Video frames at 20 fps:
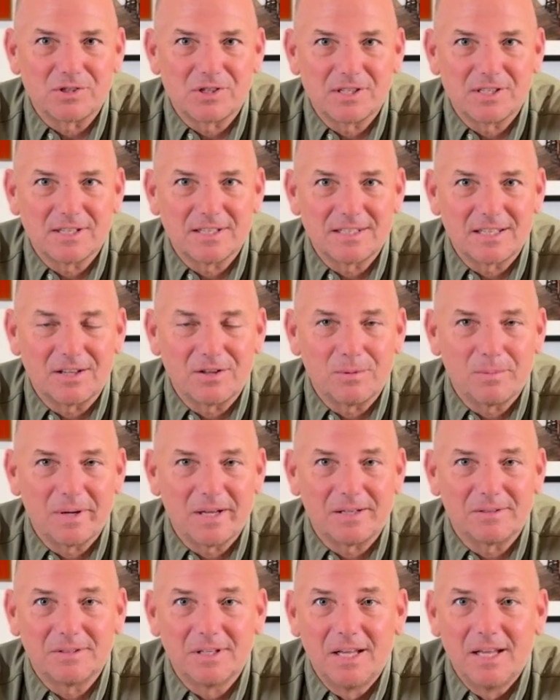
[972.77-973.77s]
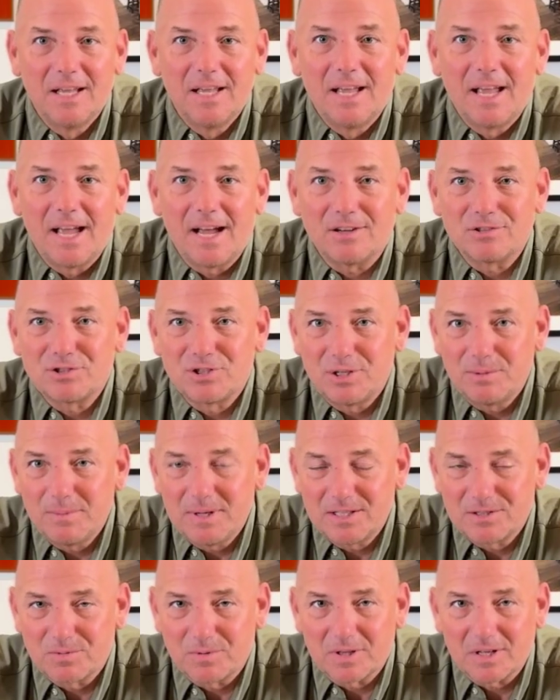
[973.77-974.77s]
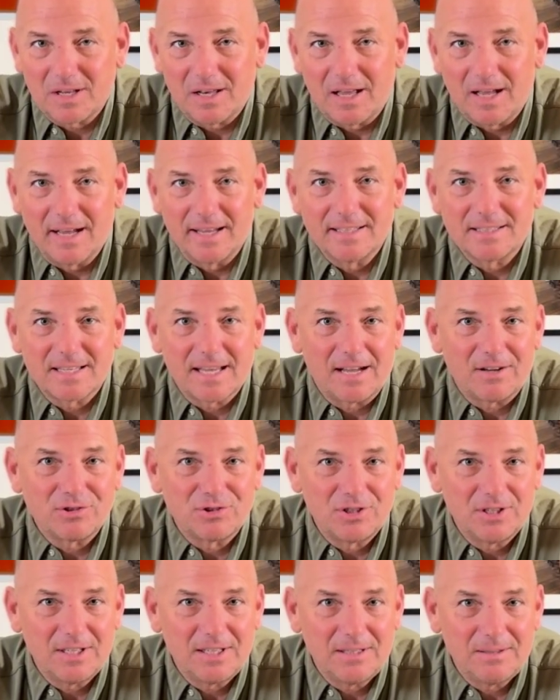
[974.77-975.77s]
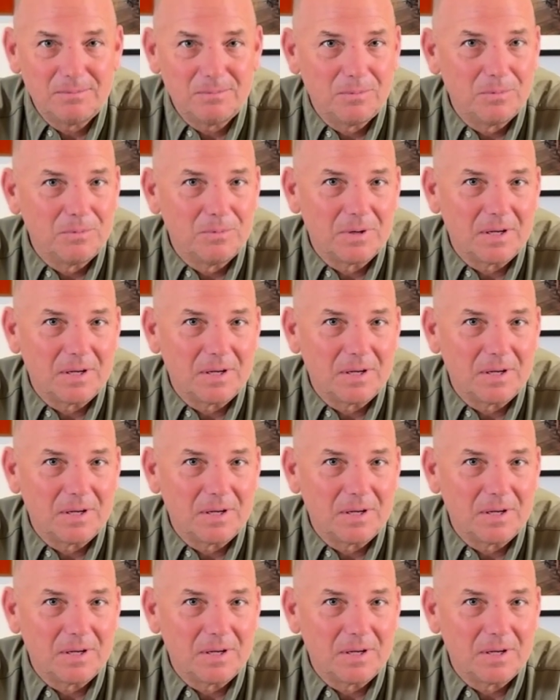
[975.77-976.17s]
She's going to tell you about how she meets with clients, how she